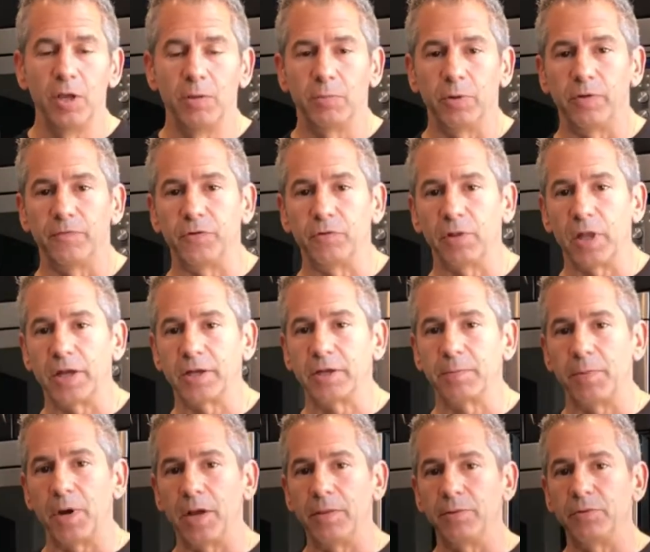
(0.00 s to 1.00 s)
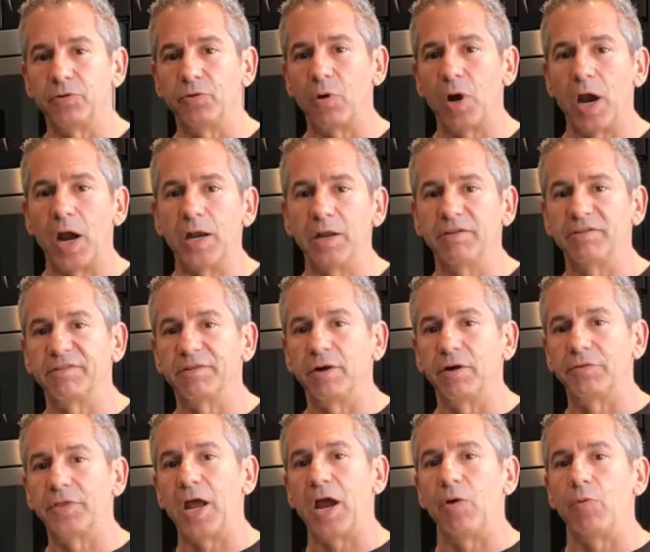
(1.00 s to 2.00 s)
But if you like to buy them dry and
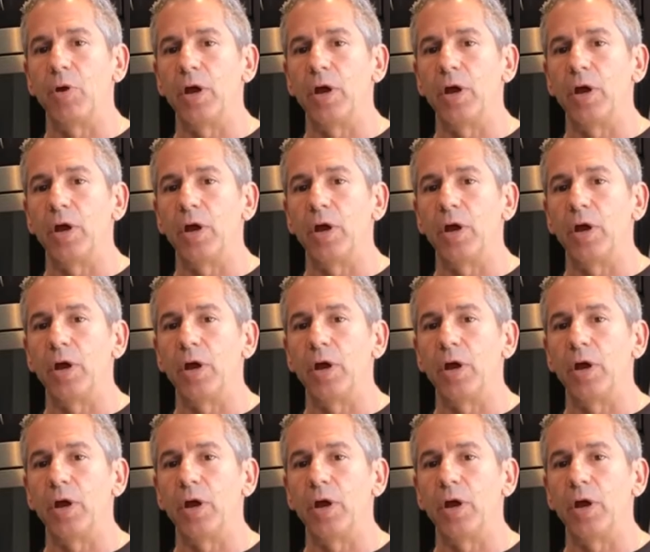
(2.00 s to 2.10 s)
start that